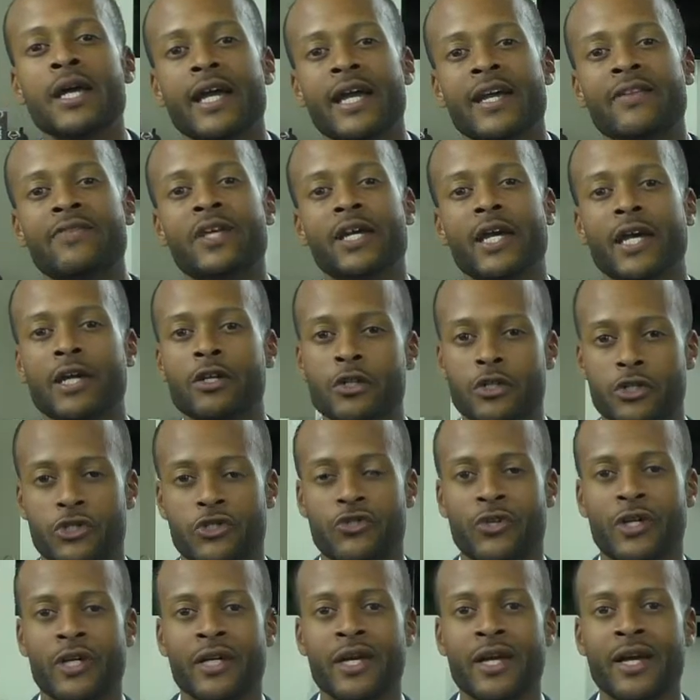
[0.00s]
in the
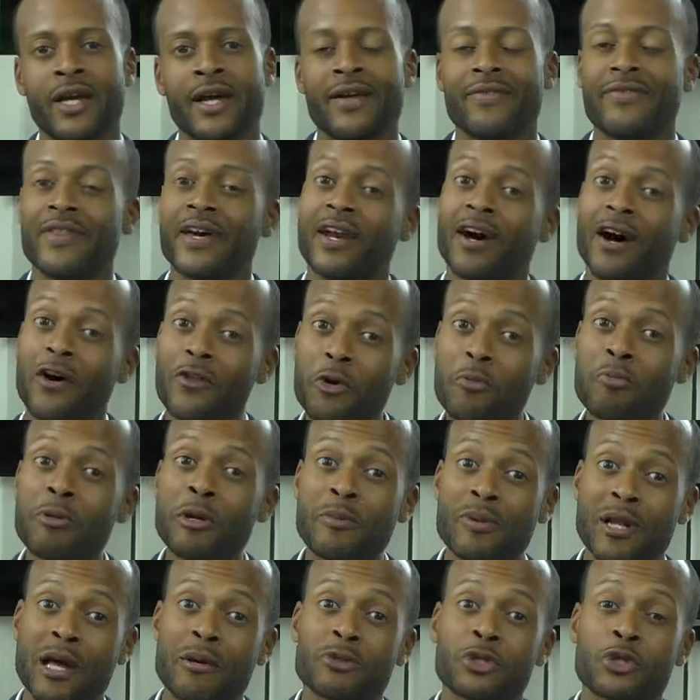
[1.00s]
industry that other
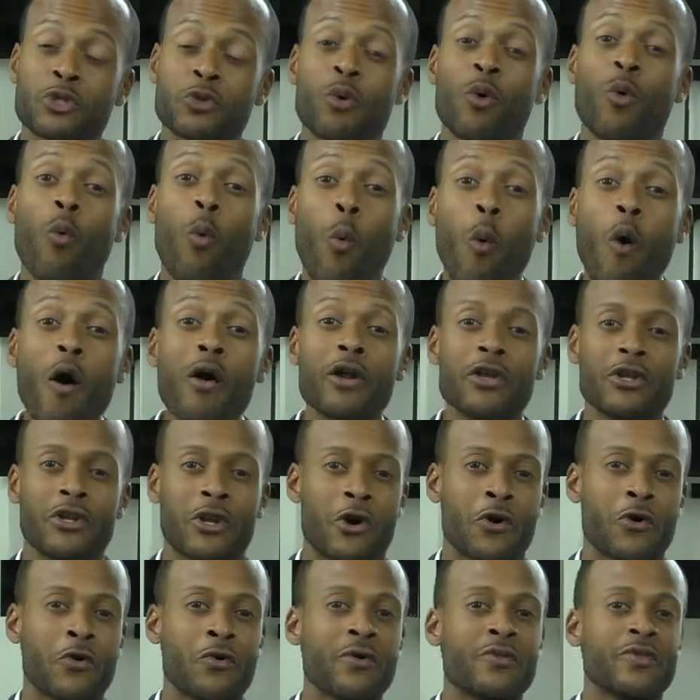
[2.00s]
people, I'm sure, will want to
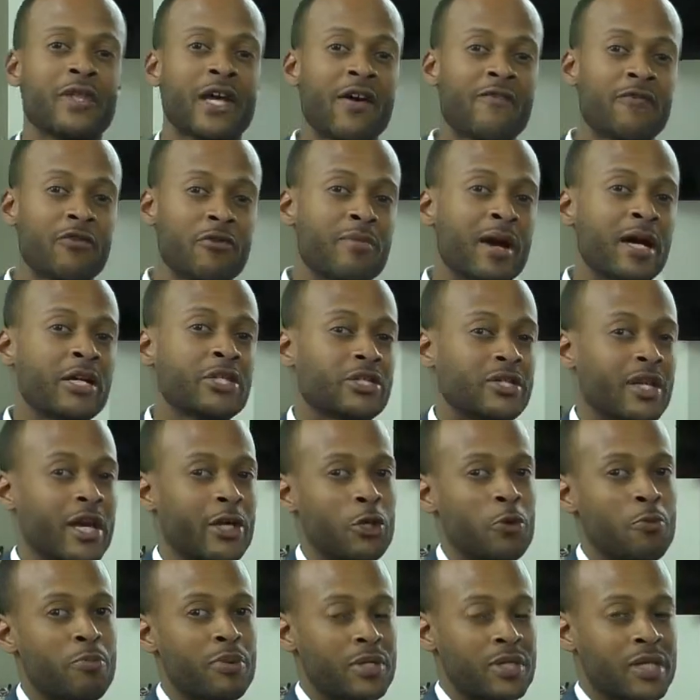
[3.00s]
know the information that
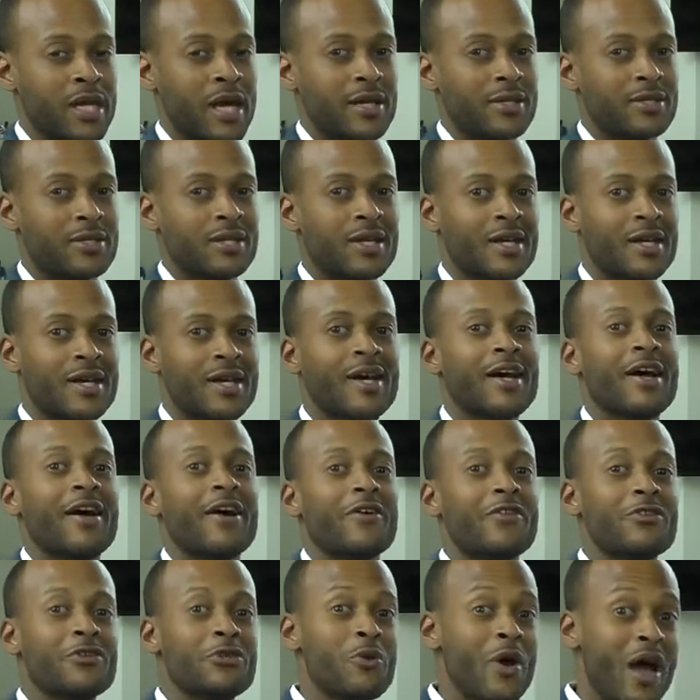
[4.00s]
you possess.
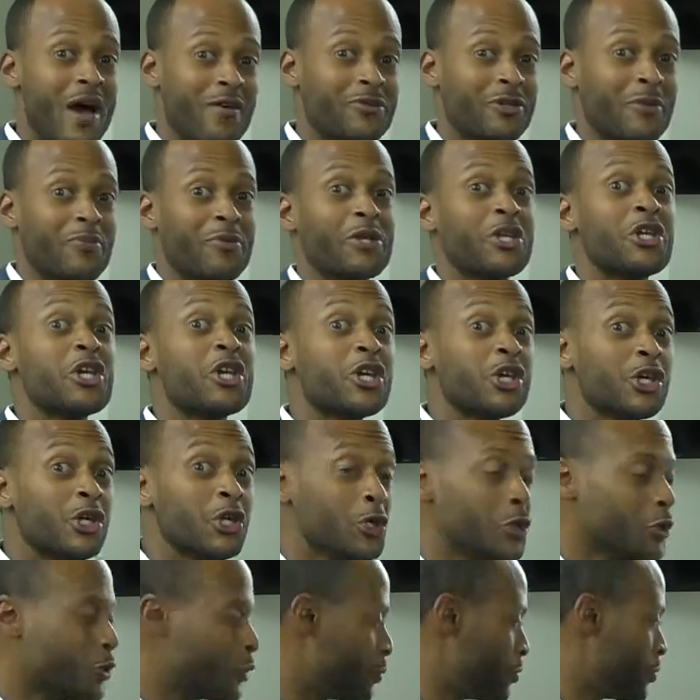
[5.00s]
You have something
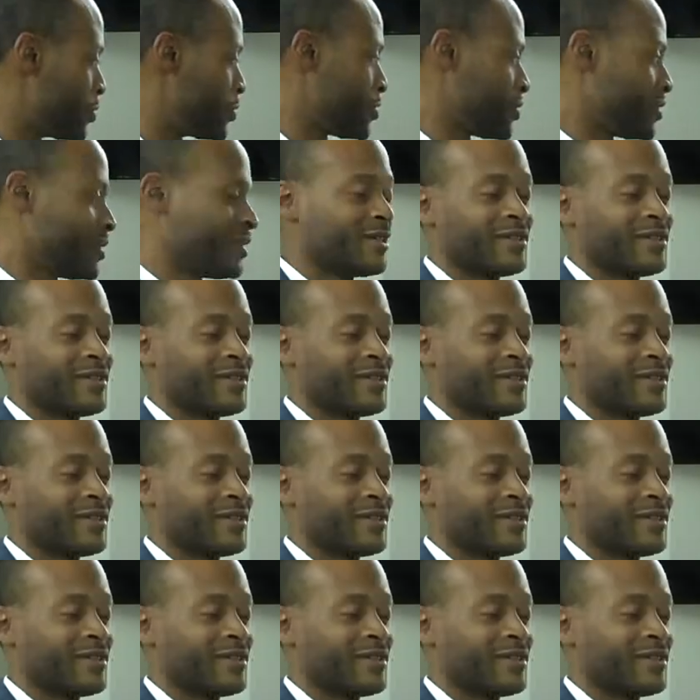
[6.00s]
huge